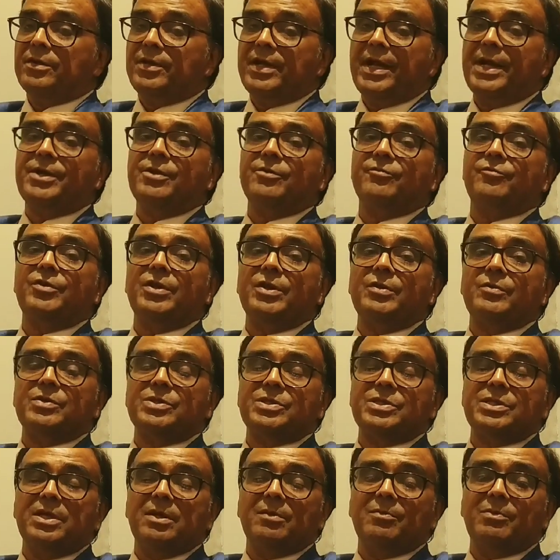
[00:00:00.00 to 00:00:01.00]

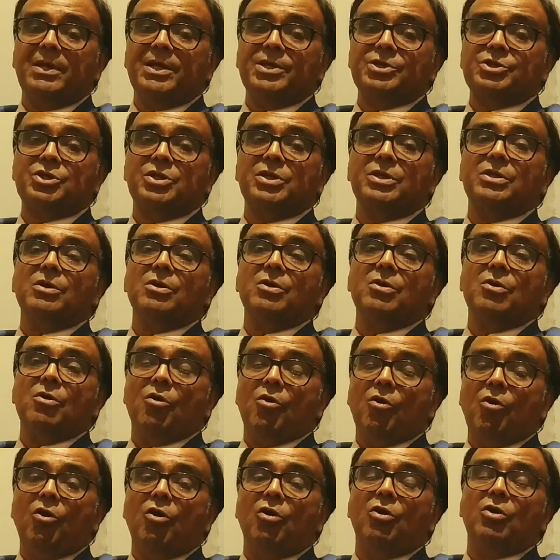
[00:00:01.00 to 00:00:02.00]
radiofrequency ablation
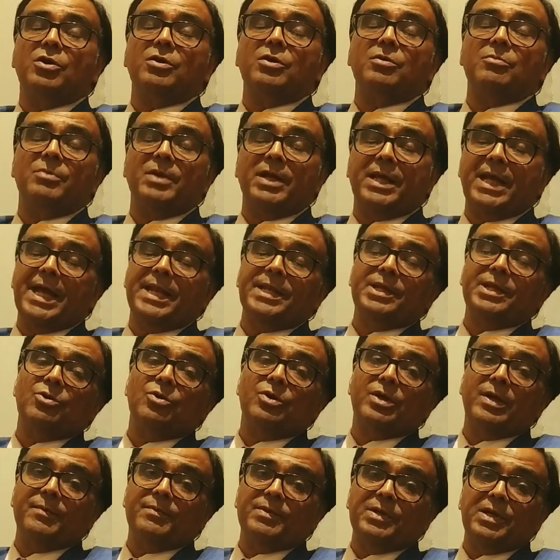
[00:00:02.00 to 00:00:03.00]
or
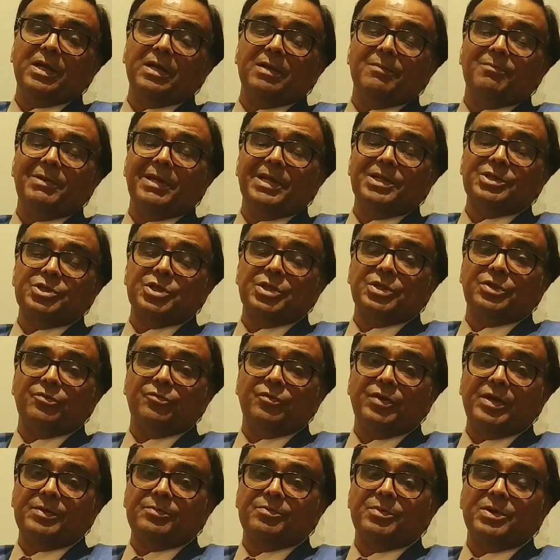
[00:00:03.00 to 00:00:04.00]
mechanical-chemical ablation
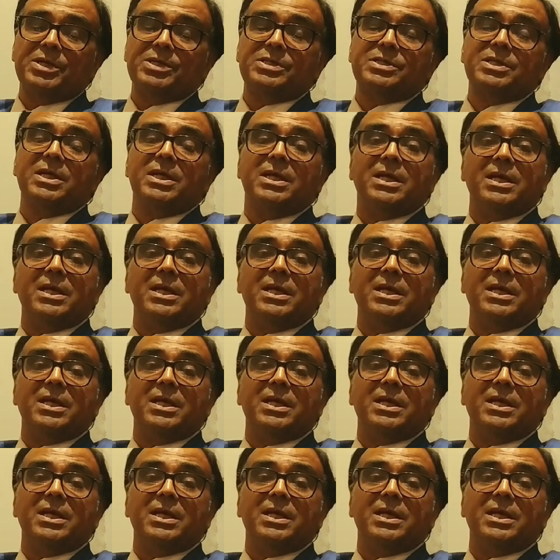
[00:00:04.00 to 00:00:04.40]
treatments